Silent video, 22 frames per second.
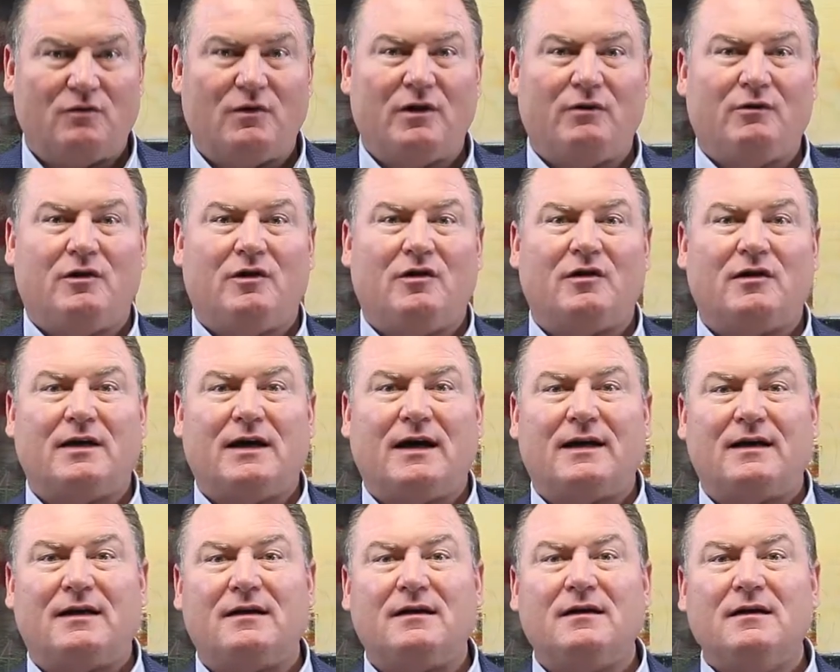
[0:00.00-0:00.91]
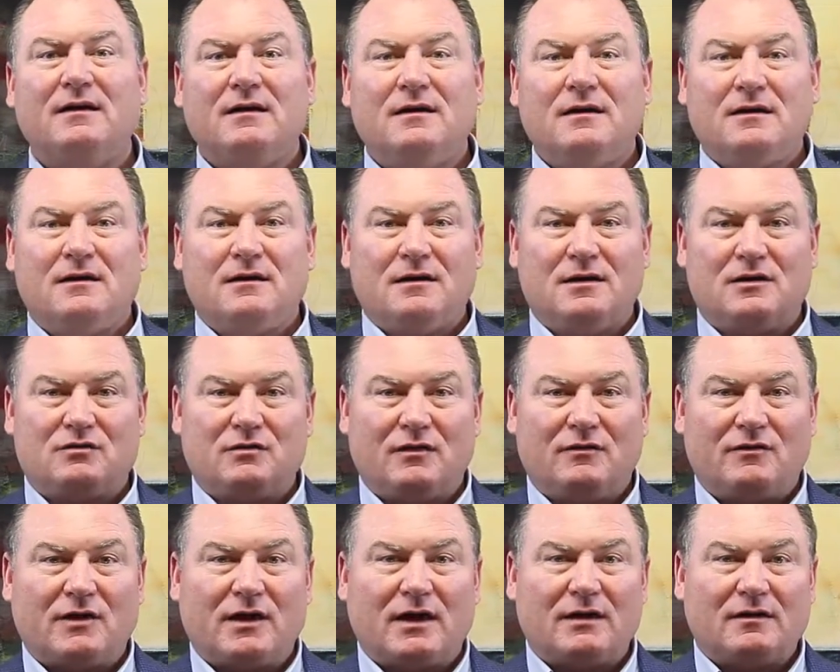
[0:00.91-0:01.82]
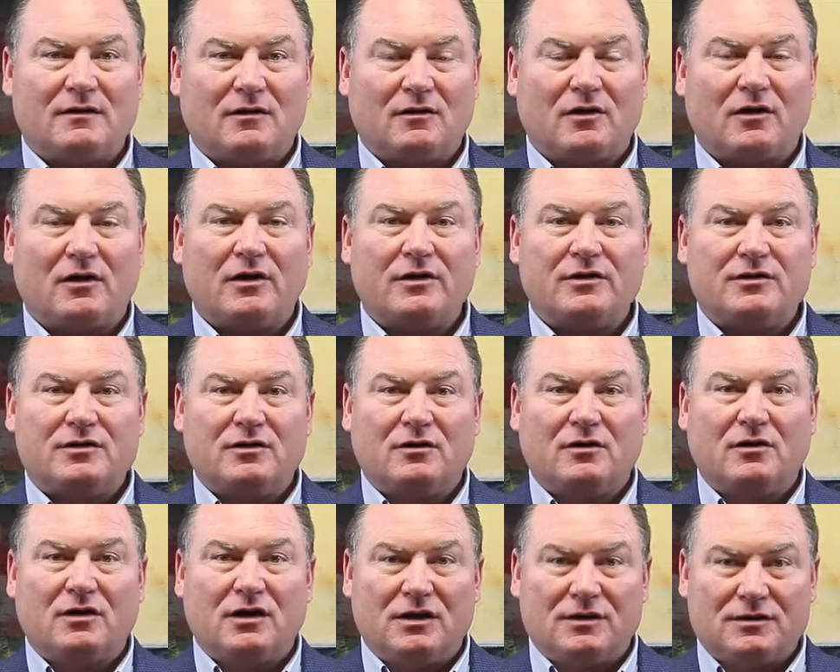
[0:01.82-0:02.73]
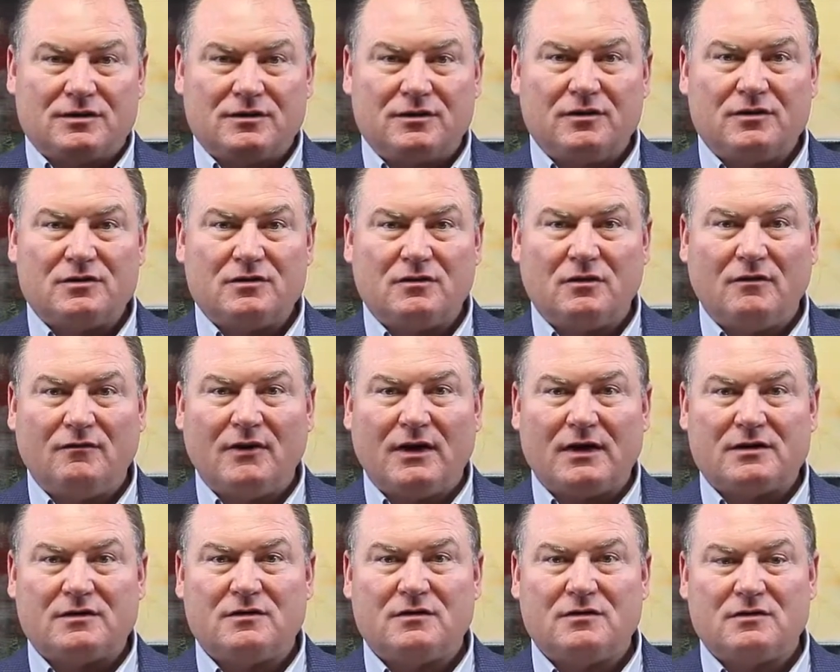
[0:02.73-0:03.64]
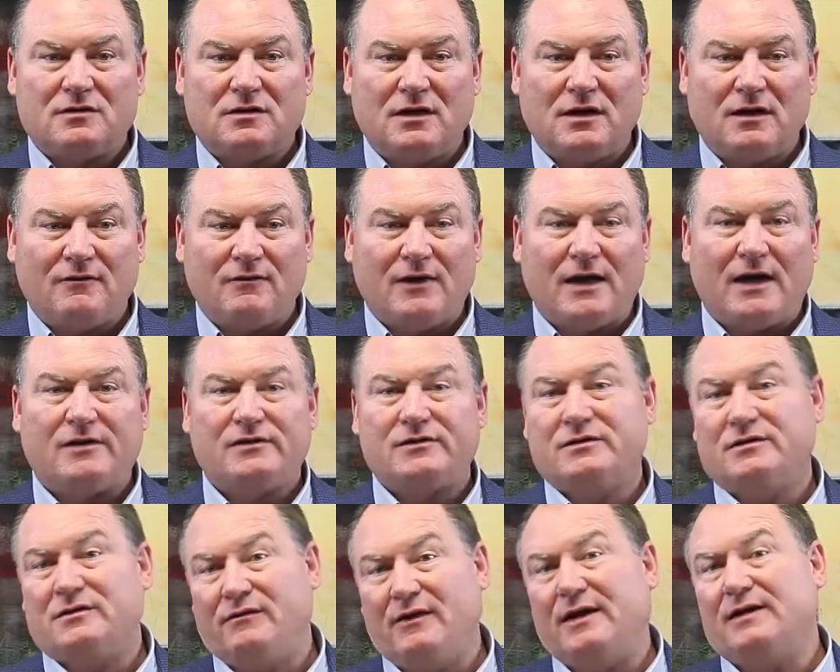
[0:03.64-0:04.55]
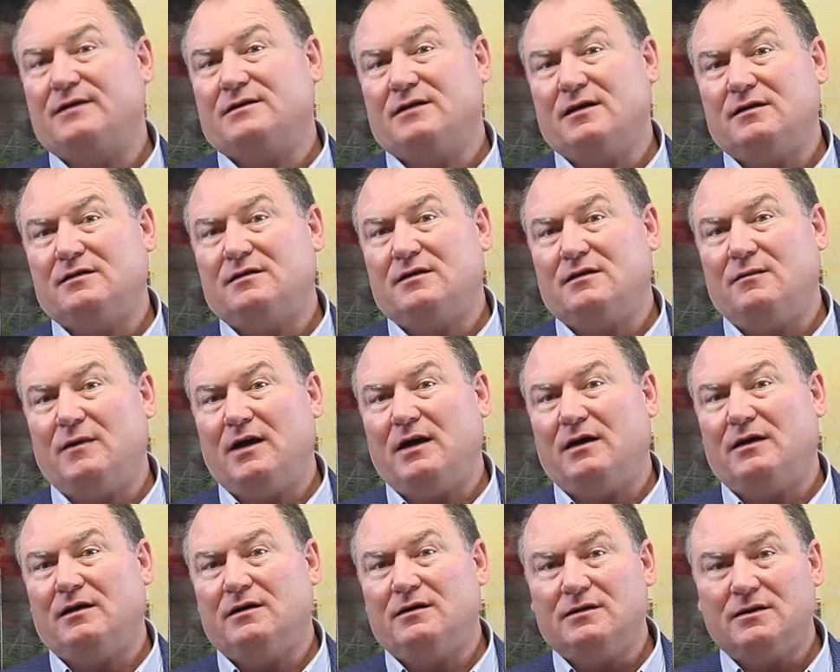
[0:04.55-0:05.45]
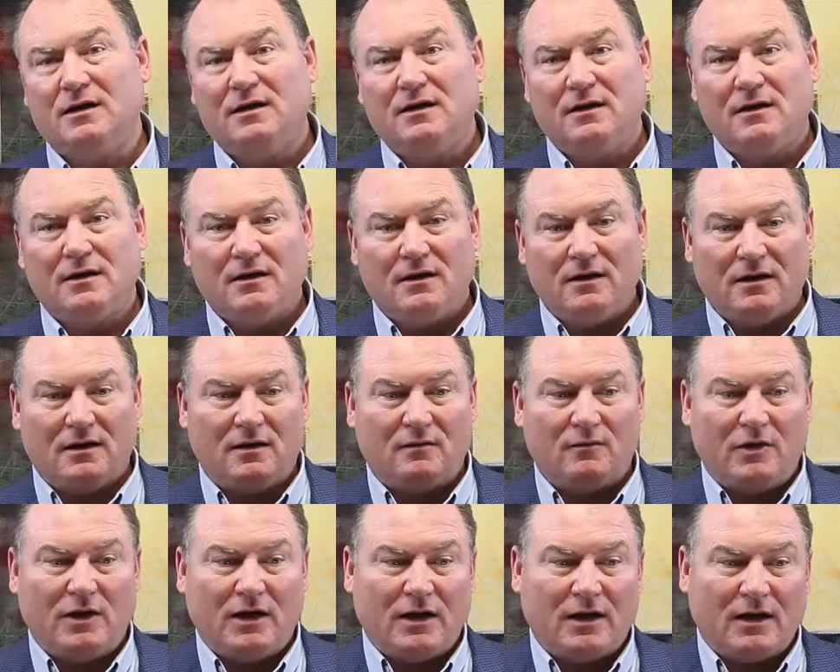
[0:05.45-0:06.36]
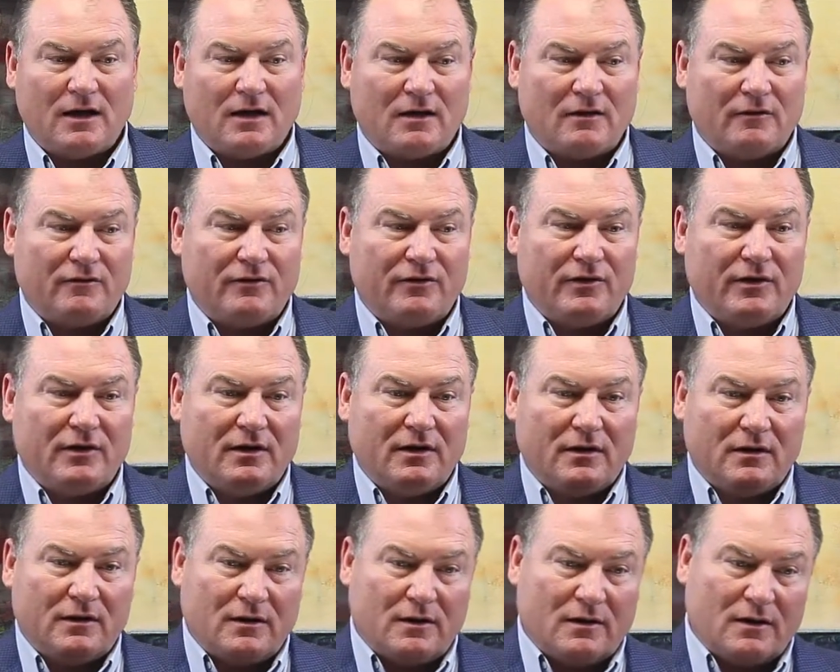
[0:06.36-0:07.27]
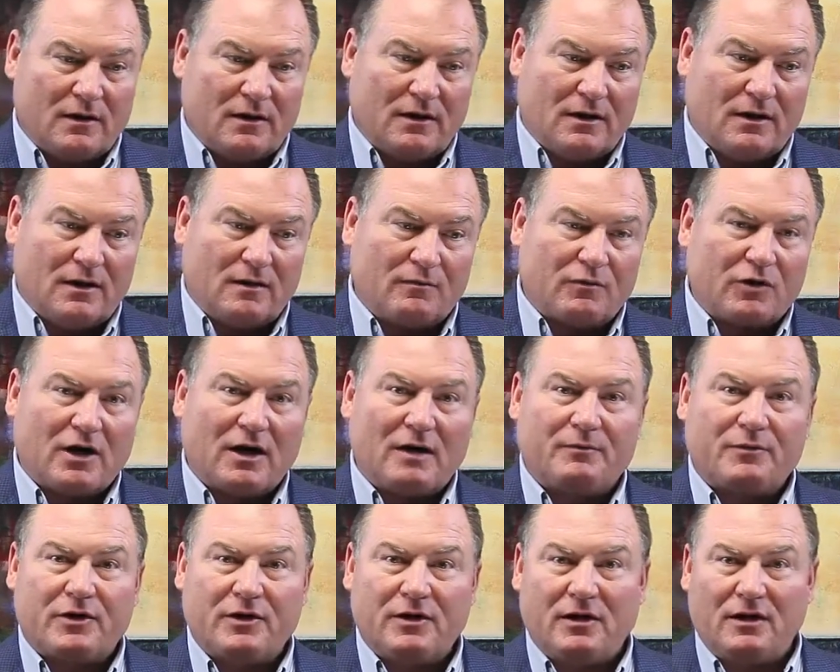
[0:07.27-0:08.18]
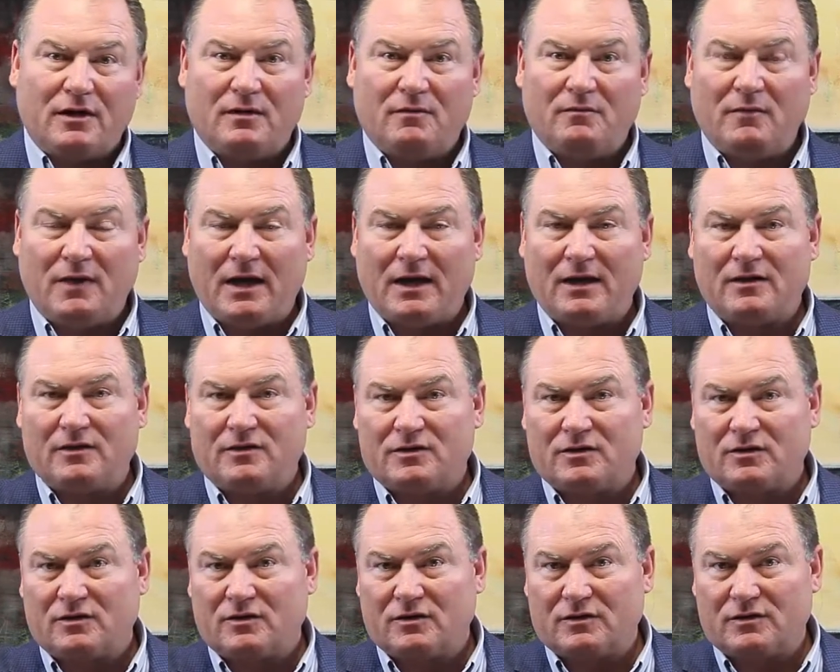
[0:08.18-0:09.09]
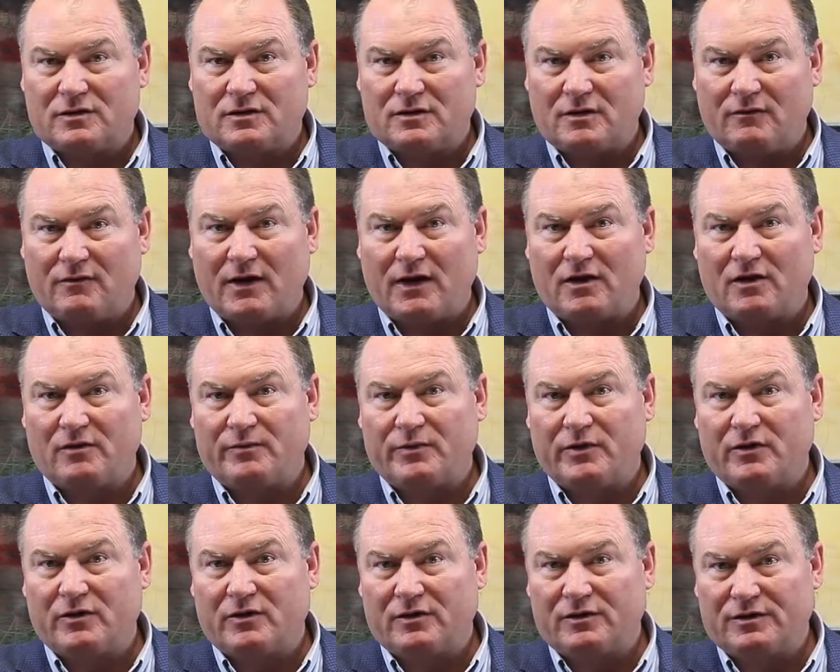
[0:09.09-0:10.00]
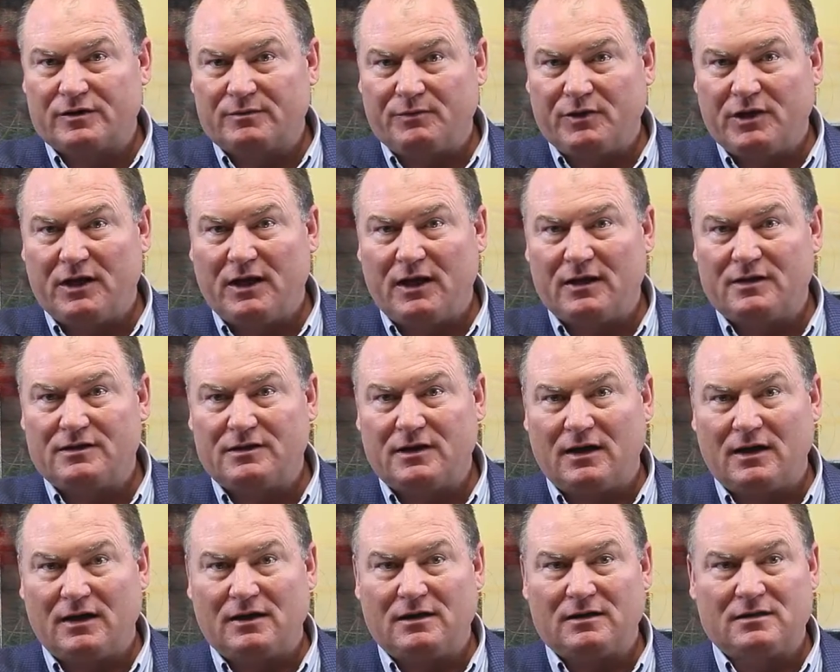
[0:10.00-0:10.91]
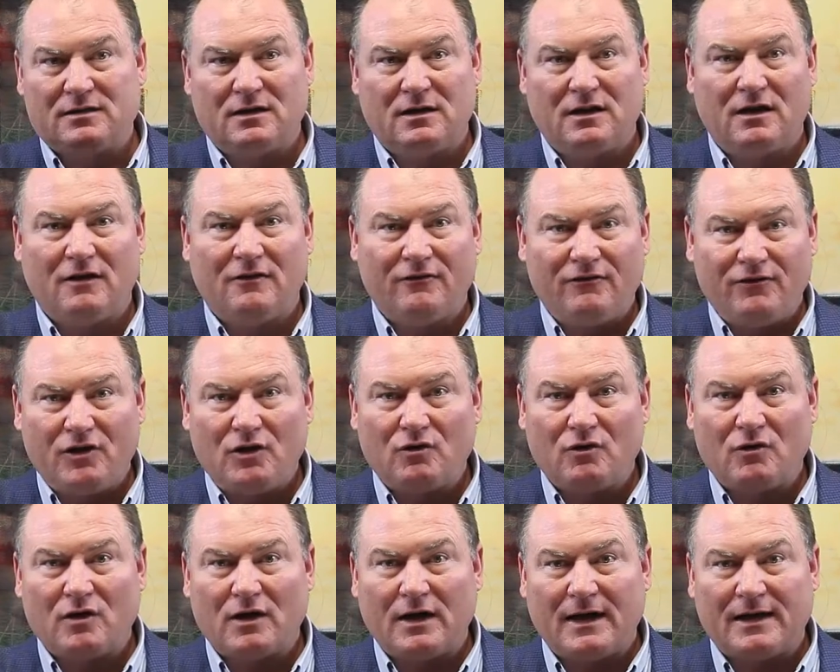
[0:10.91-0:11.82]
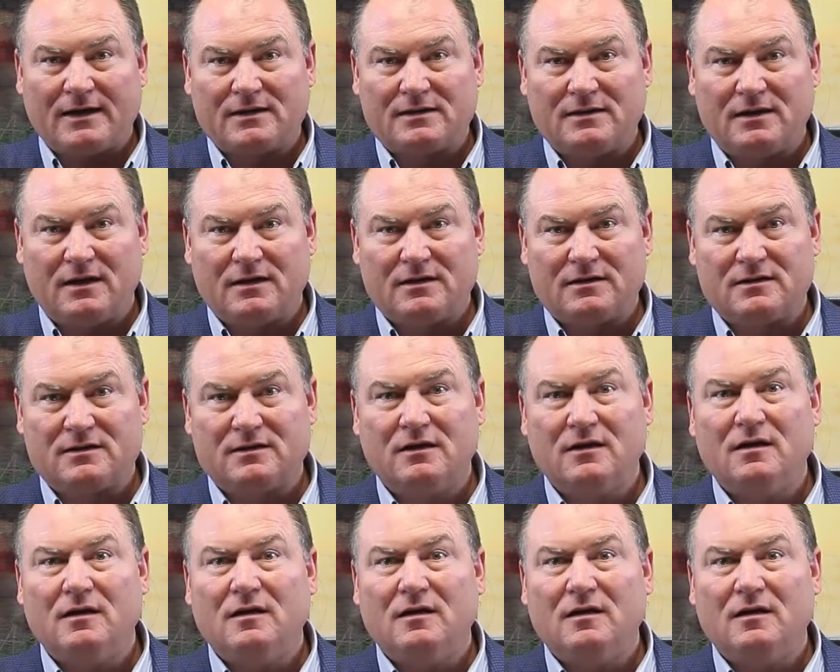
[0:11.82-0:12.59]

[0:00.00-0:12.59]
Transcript: way we look at it, is we've got the larger institutional investors that have thousands of assets to manage, and then we have property managers, developers, PHAs that have fewer assets,